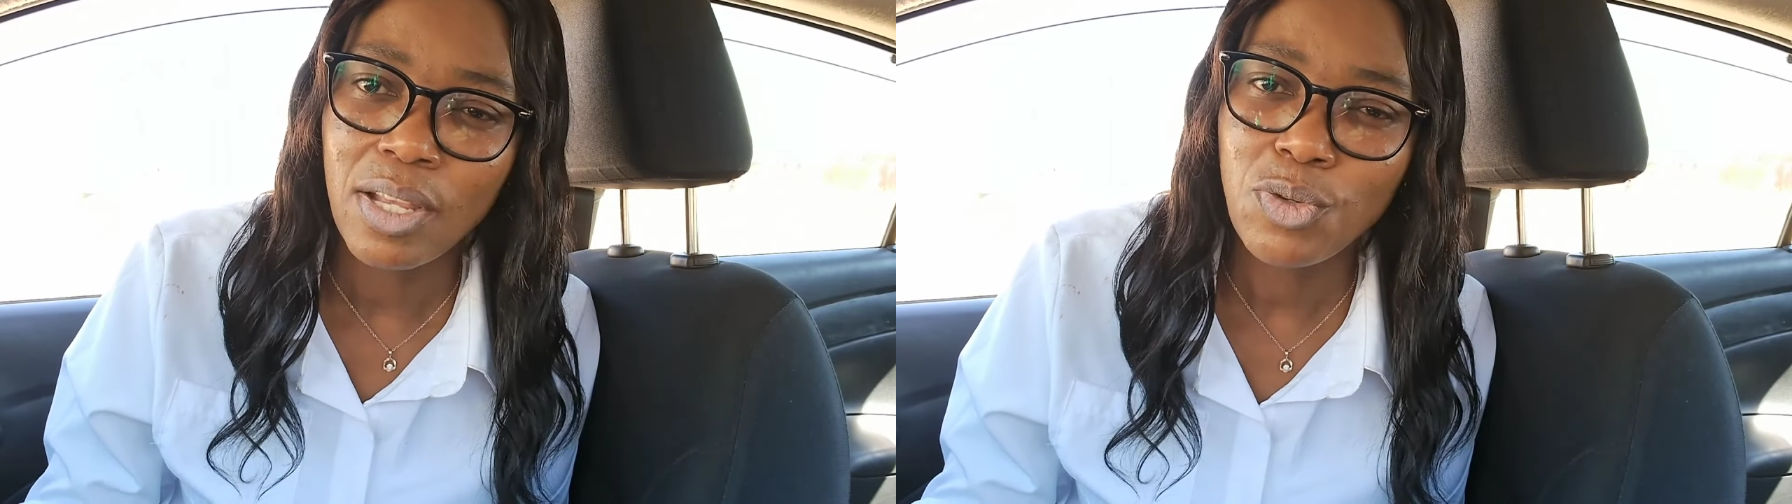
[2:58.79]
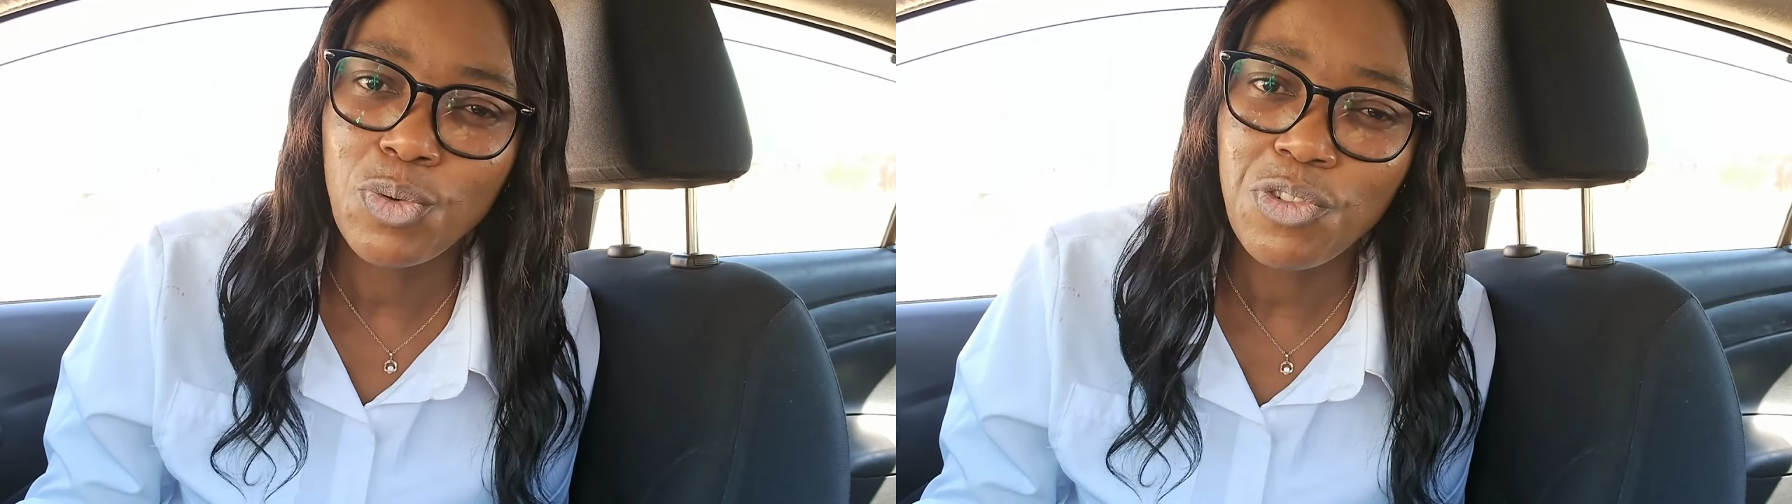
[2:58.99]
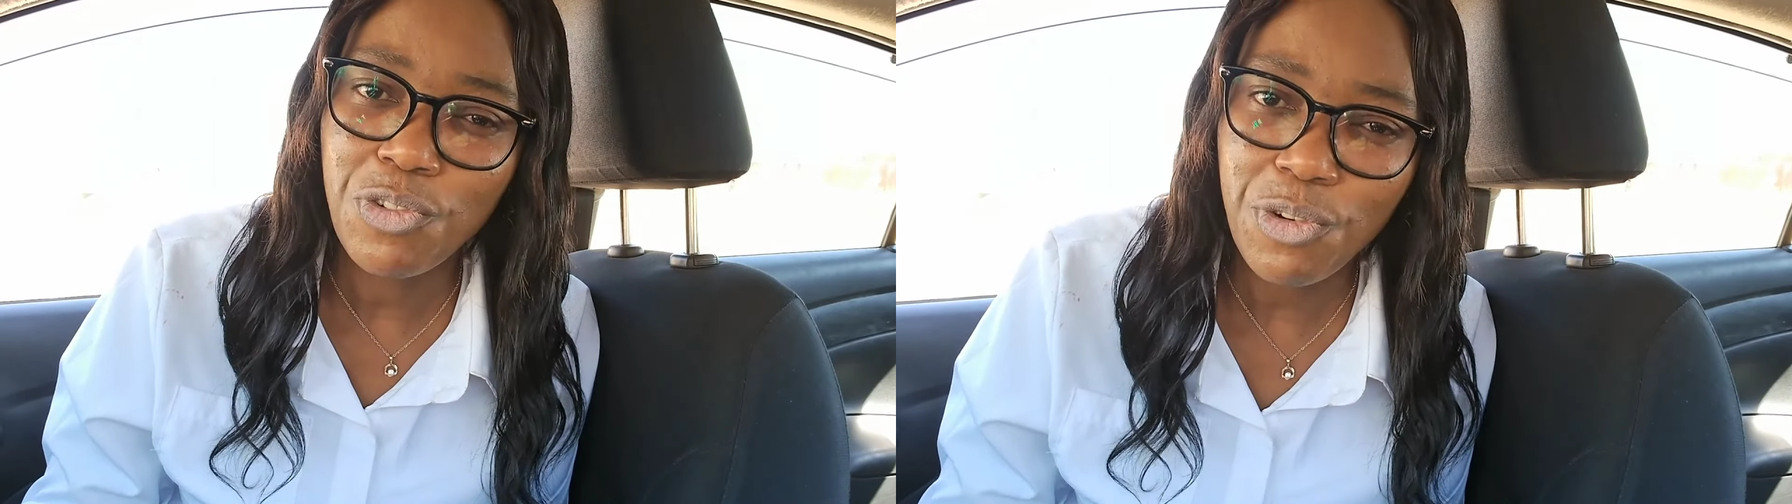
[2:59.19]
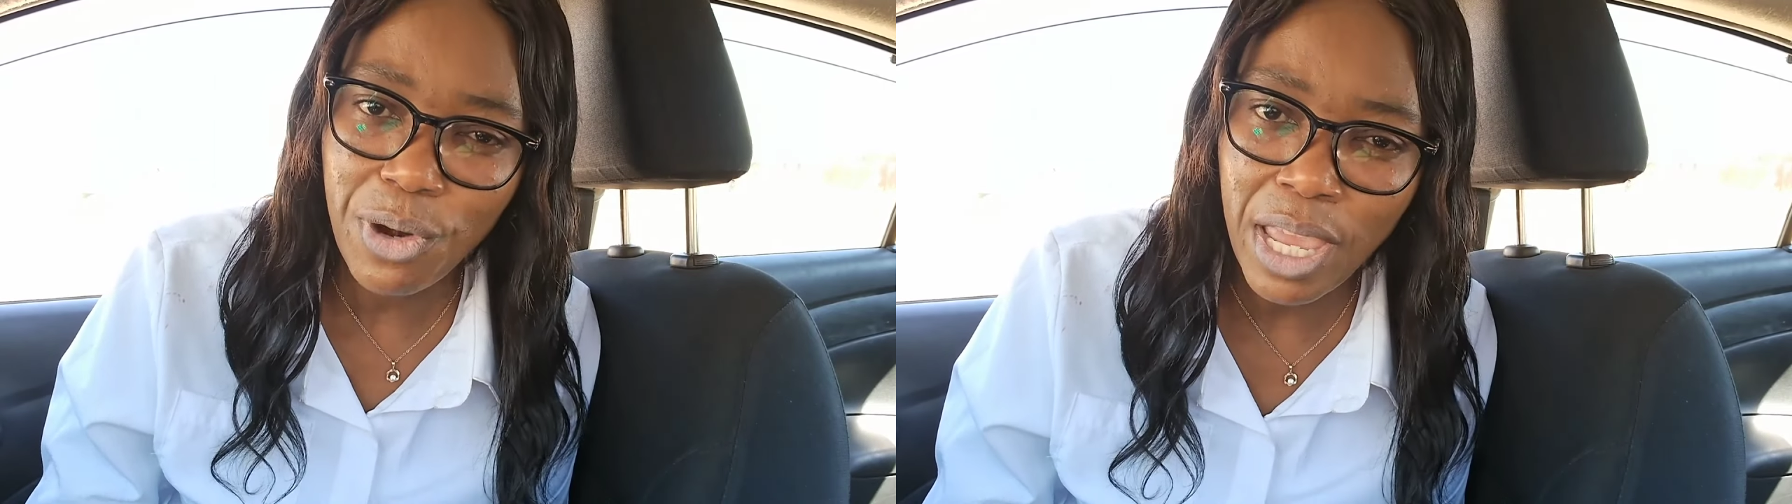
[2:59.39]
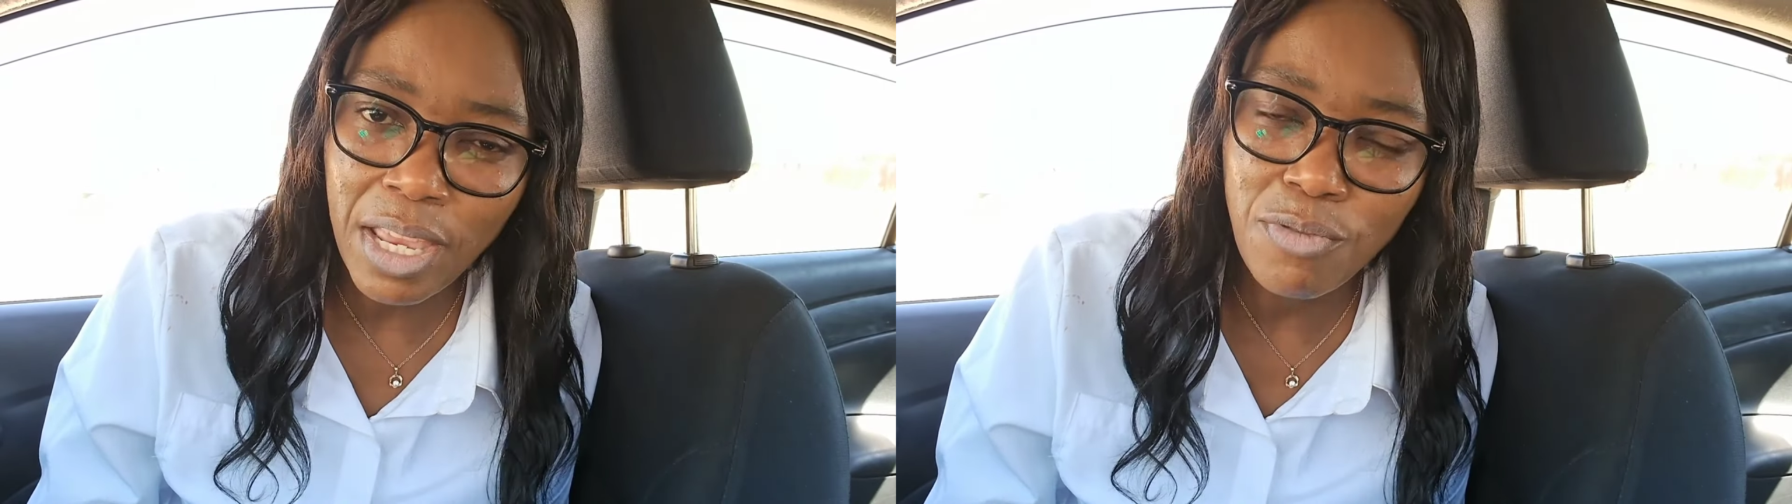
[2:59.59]
to
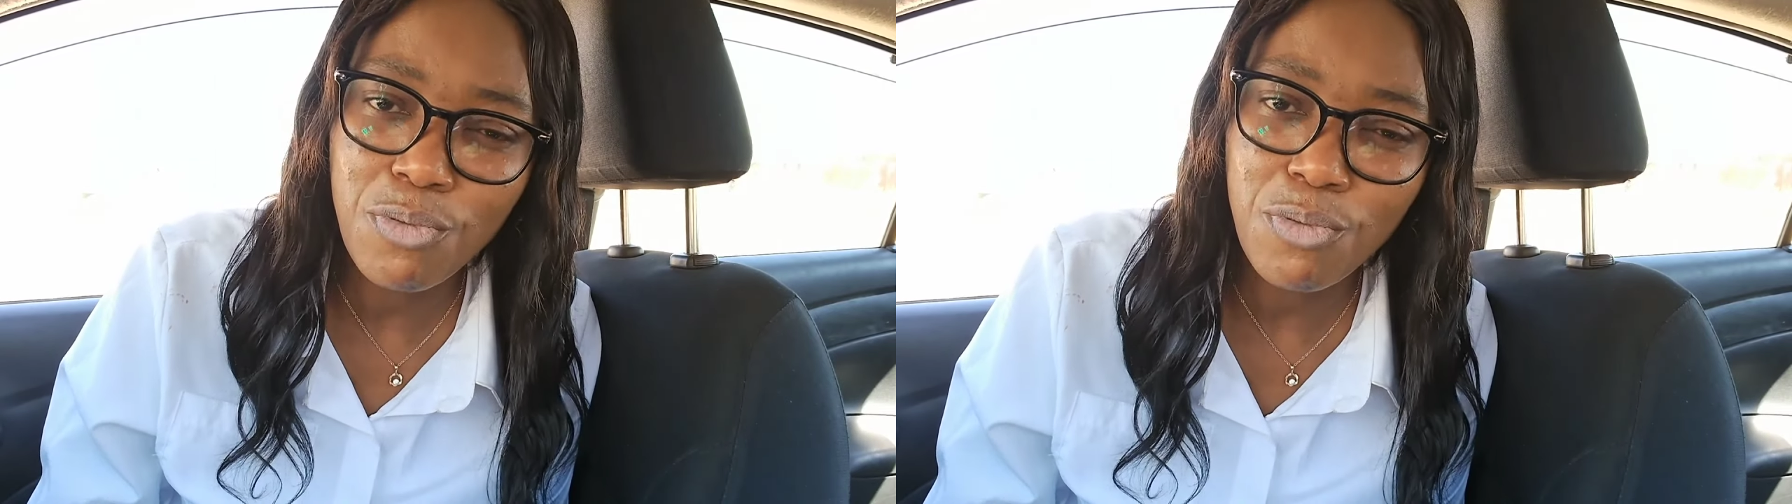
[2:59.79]
train